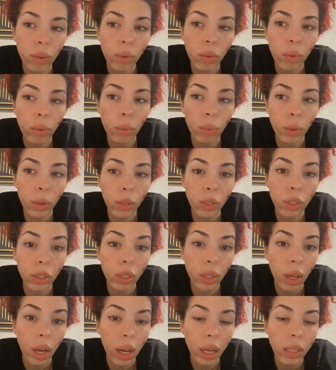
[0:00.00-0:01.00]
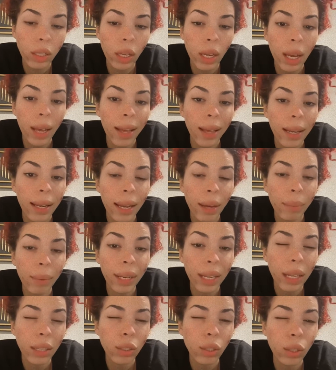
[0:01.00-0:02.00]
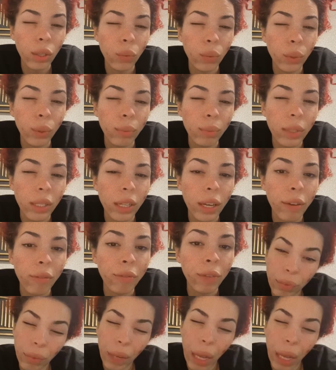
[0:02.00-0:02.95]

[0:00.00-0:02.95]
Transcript: you were to not. Now I'm going to get into the womb stuff.